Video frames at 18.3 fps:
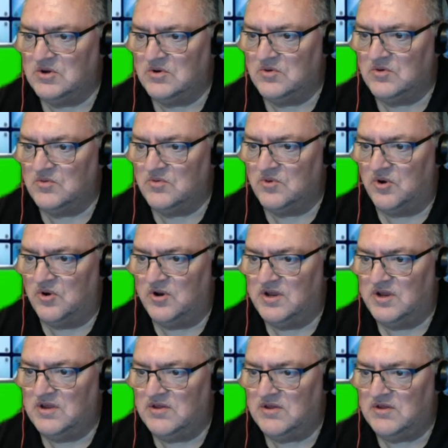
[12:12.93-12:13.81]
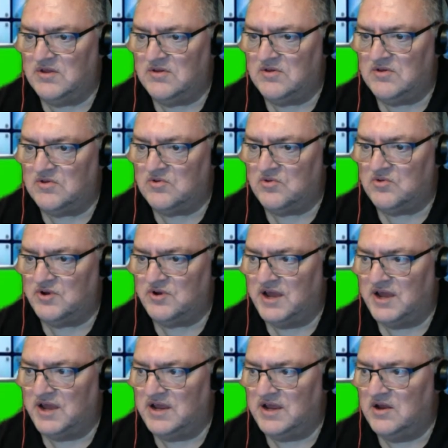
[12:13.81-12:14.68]
Ronnie says he scored
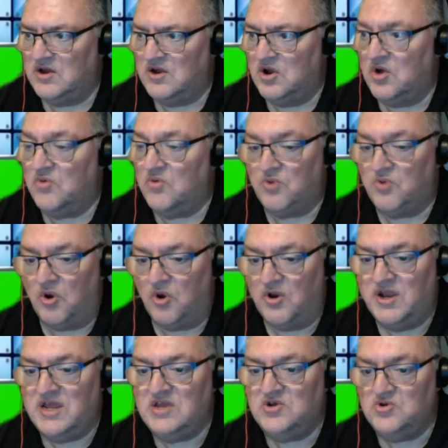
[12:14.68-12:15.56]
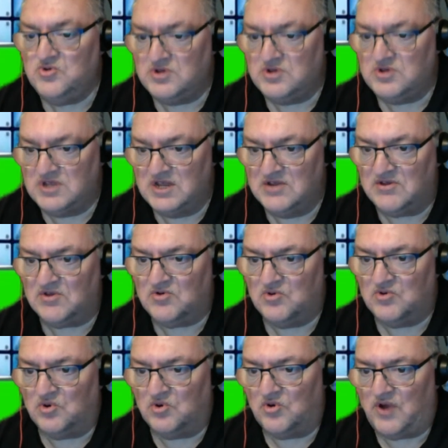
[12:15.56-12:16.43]
8. Ronnie, you did
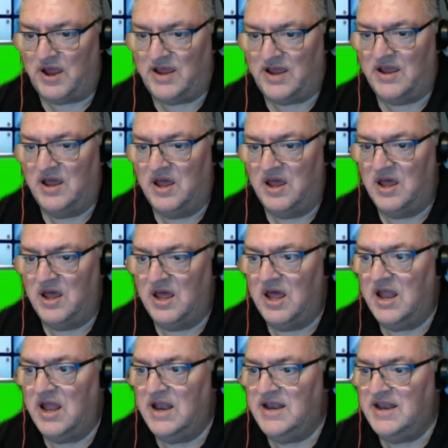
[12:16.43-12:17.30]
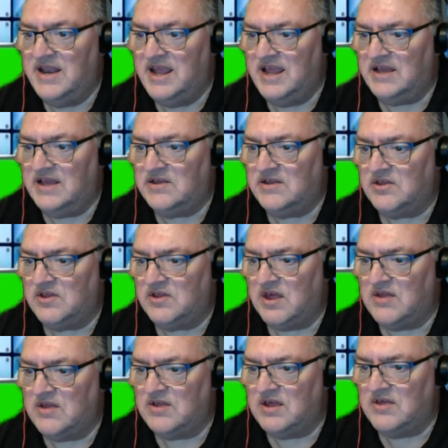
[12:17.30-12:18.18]
score 8. Nick
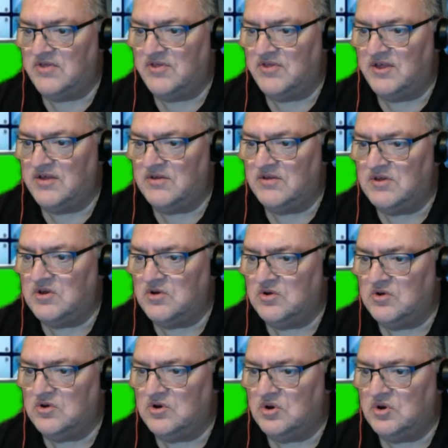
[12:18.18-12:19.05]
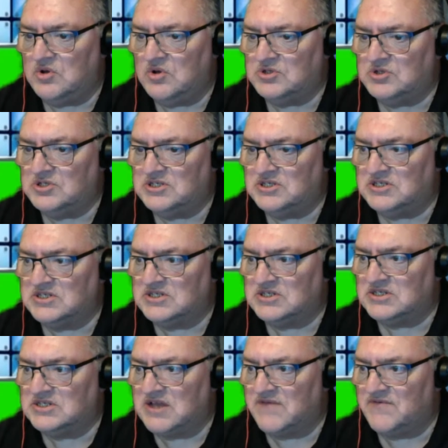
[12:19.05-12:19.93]
says he thinks he got
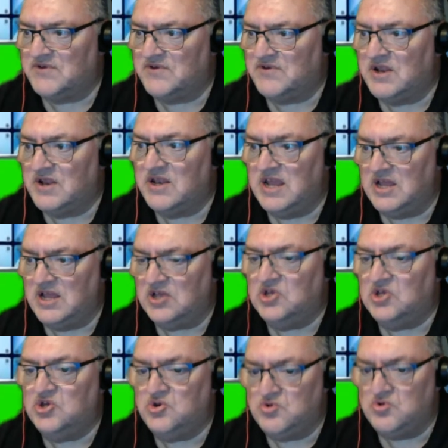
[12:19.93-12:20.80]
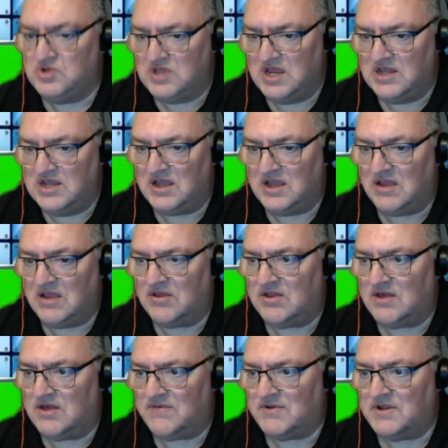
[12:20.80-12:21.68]
7. Nick, you did get
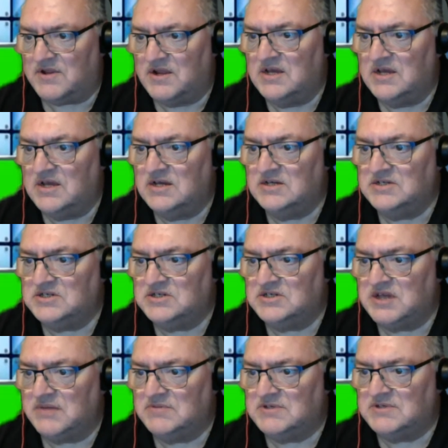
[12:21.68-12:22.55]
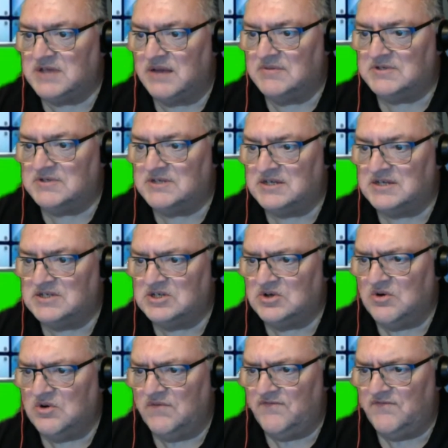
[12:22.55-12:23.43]
7. Shemtam says he
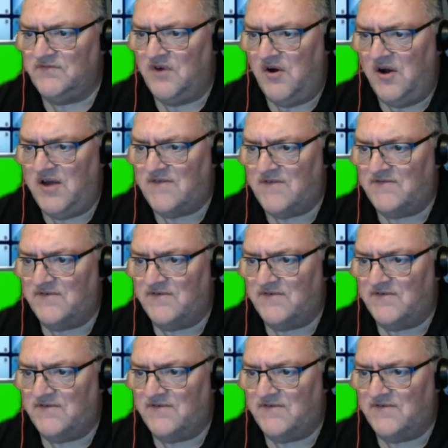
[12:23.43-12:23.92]
got 5.